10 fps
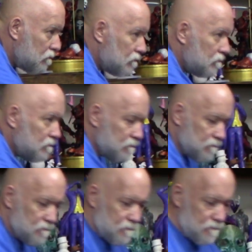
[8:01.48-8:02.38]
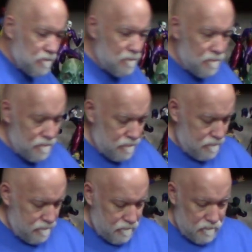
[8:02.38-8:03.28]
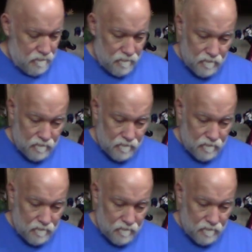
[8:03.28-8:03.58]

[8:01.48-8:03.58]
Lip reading: Nobody speaks.